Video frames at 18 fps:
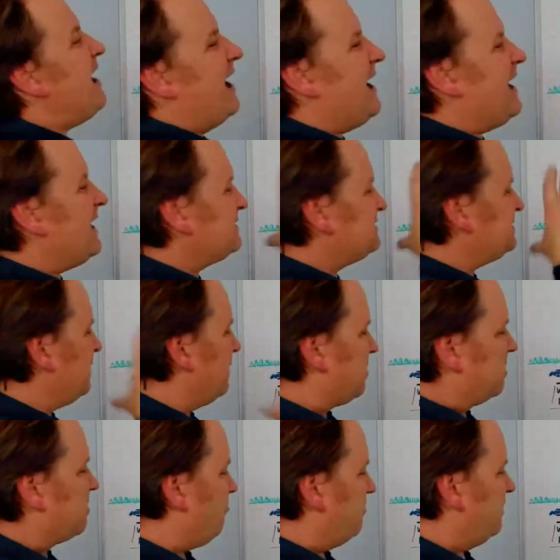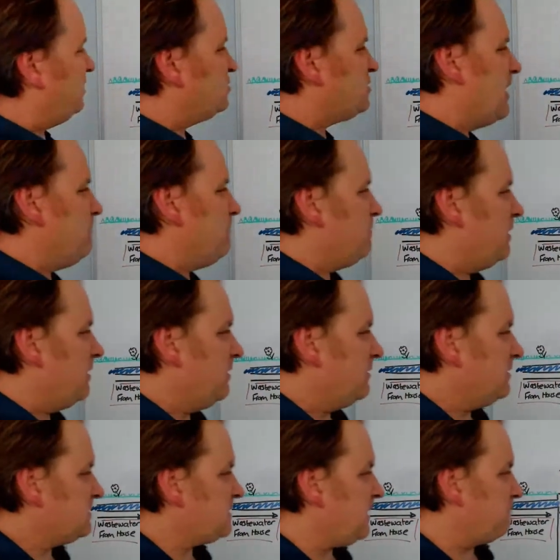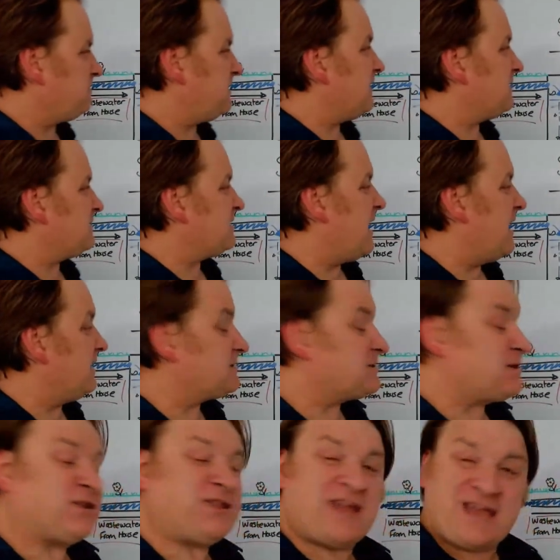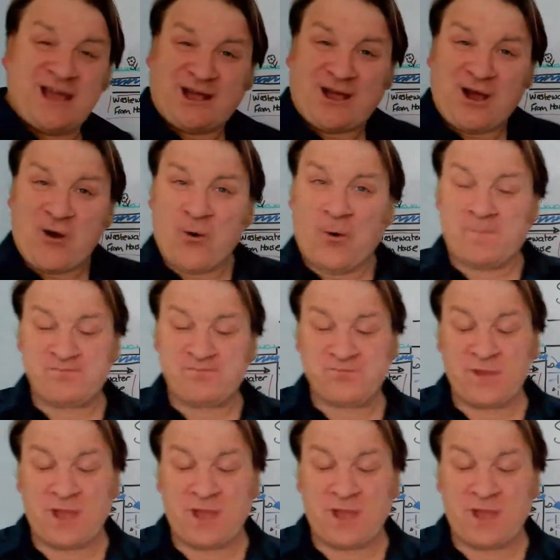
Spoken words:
as a three-chamber septic tank. So there you go.